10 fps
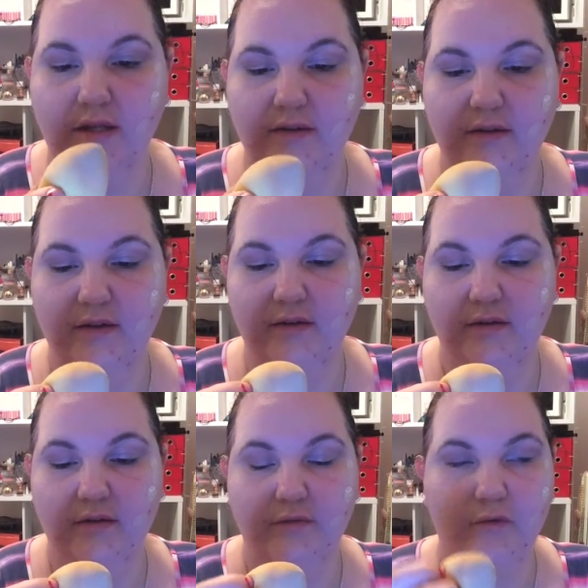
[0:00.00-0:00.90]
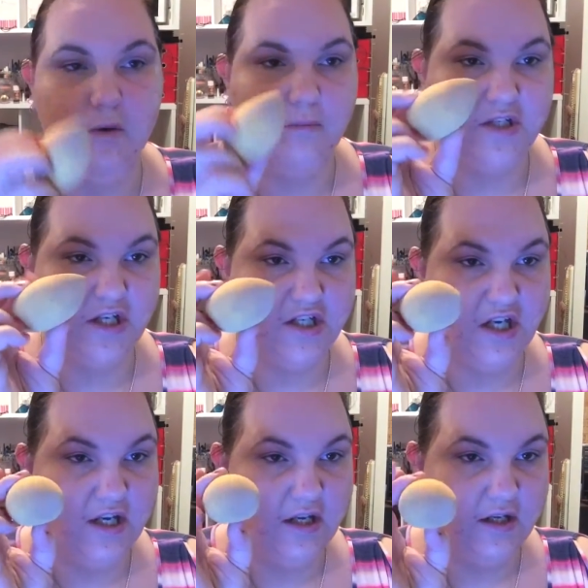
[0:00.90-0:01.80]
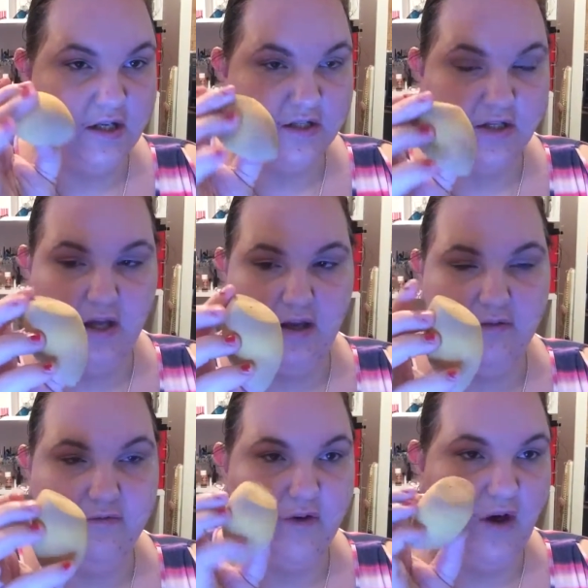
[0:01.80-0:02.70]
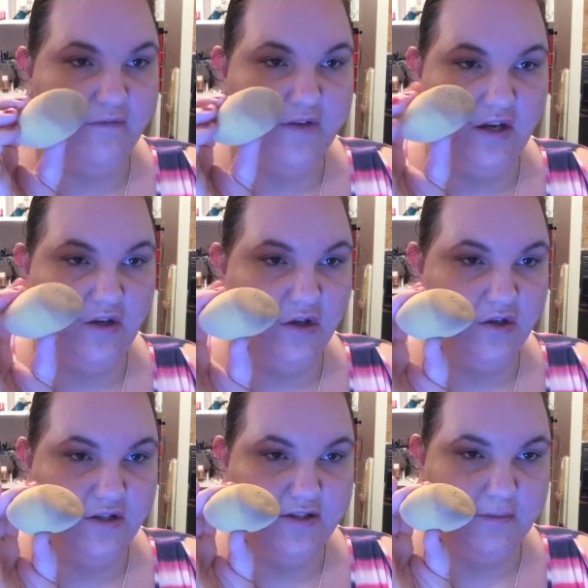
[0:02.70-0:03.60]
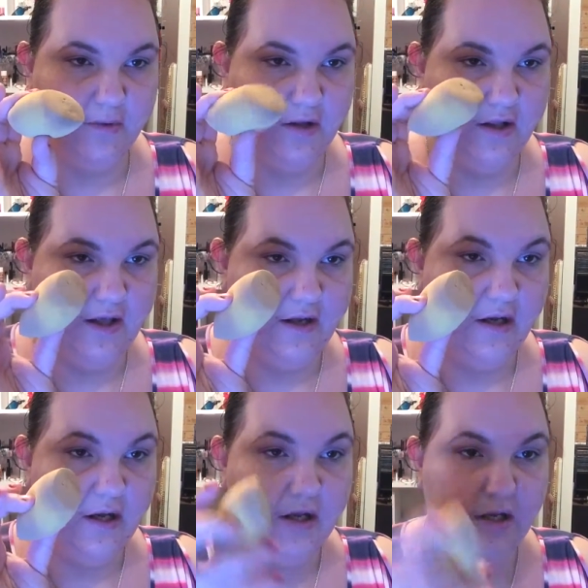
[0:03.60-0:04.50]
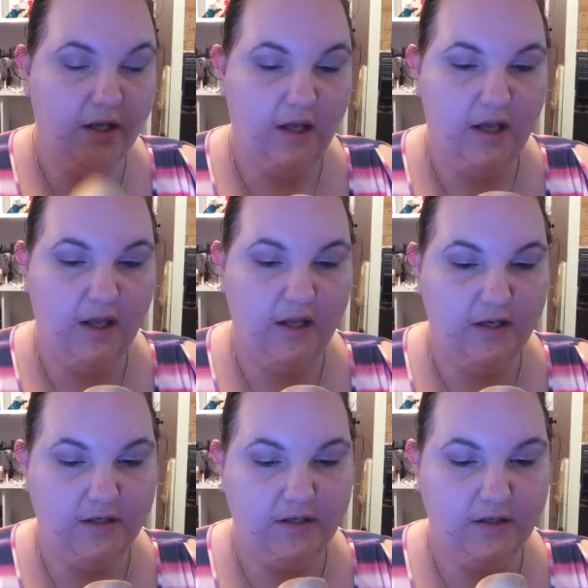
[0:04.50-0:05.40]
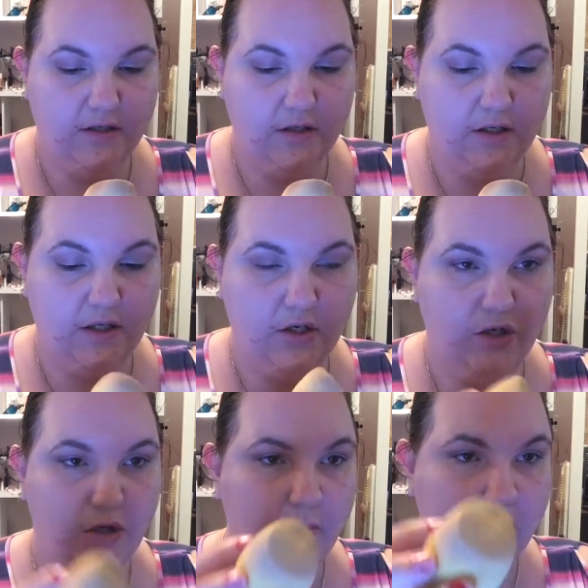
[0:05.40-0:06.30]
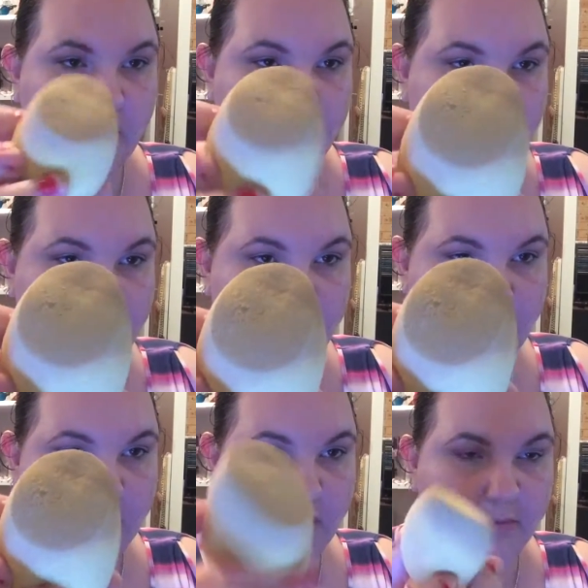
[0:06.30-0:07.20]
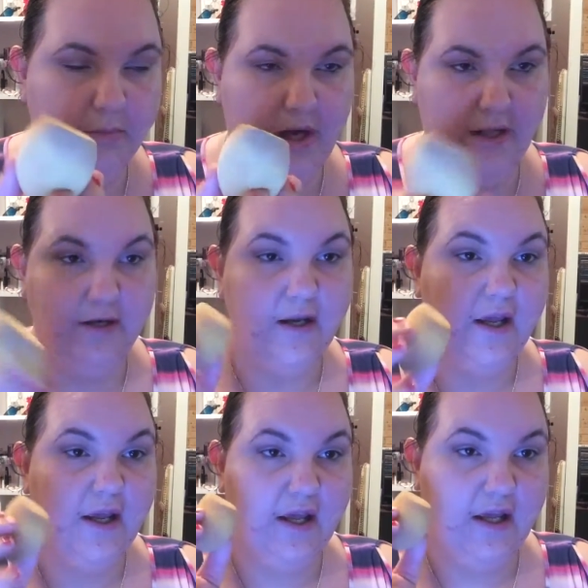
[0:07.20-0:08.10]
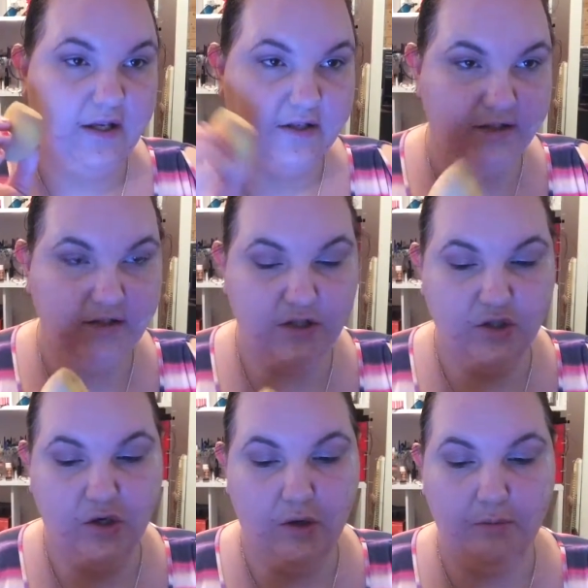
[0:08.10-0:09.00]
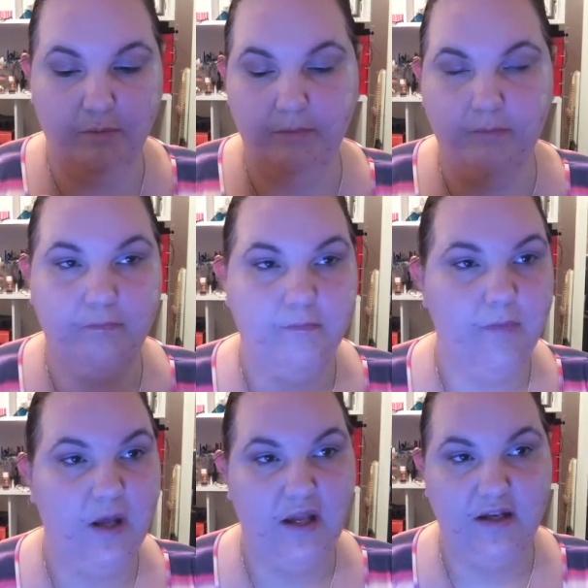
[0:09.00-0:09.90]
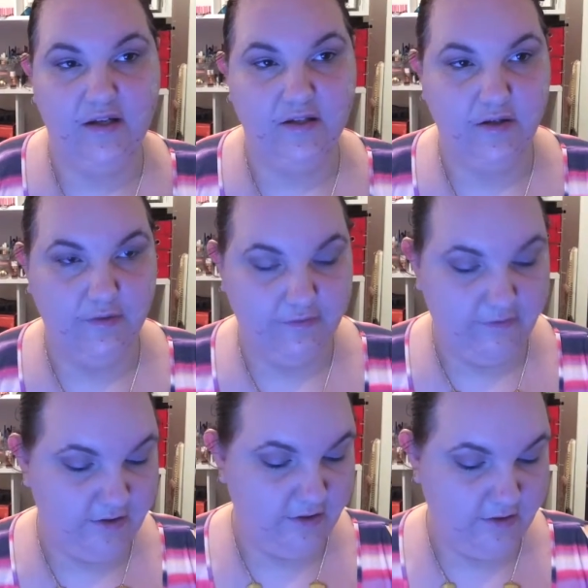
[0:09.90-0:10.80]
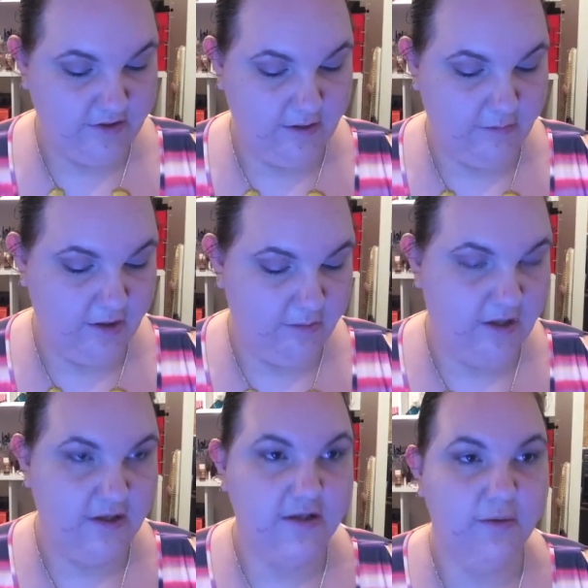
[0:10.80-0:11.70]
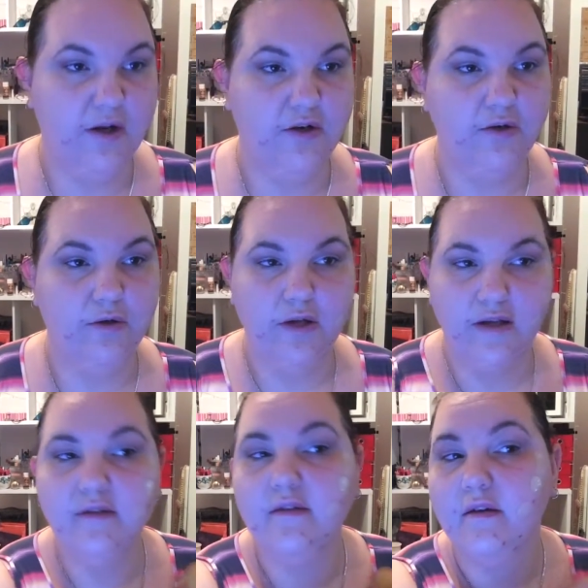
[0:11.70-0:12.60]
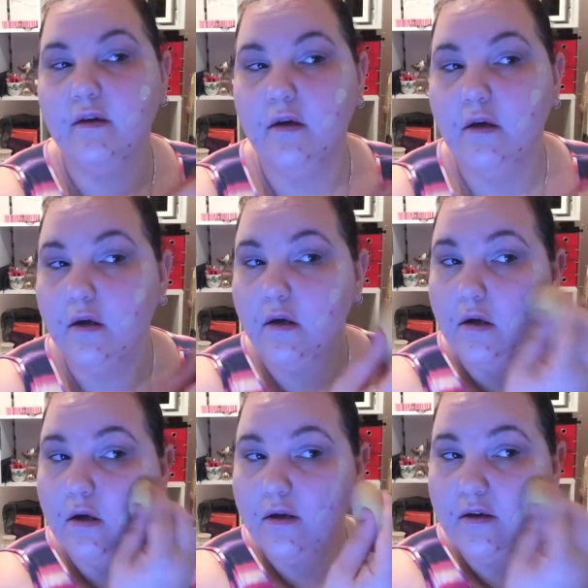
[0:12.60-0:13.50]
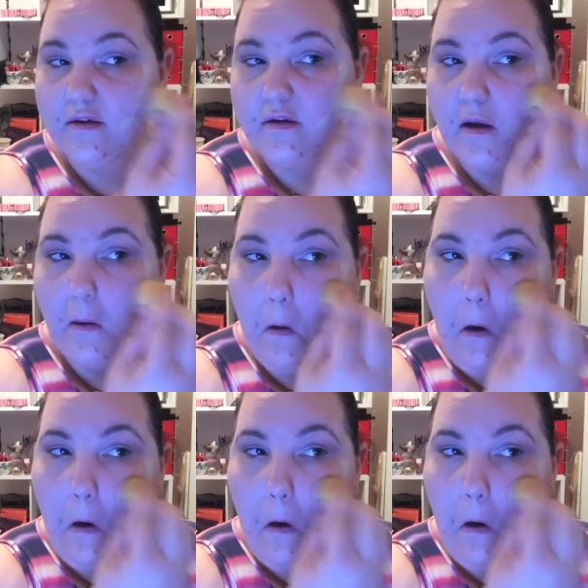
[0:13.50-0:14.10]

this is from Chi Chi. It's like $5–10, something like that, and I need a new one, but it does the job and it's not $50 like Beauty Blender. So what I do is just